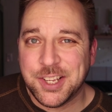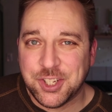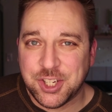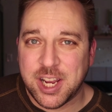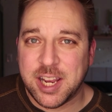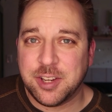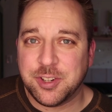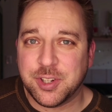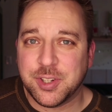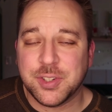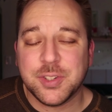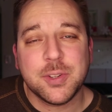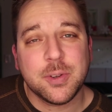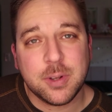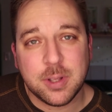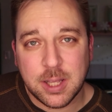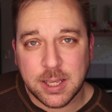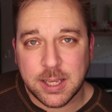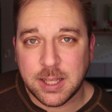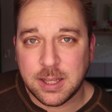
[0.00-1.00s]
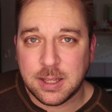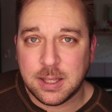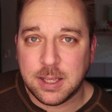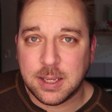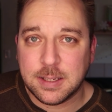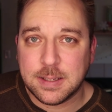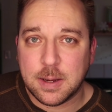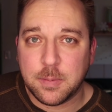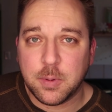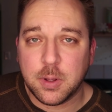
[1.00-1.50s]
changes. So clicking the
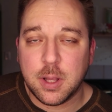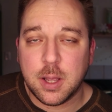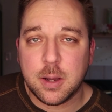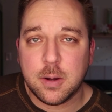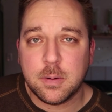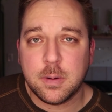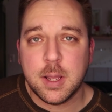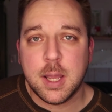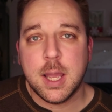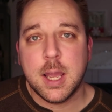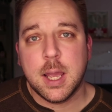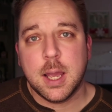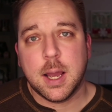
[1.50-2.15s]
link down below,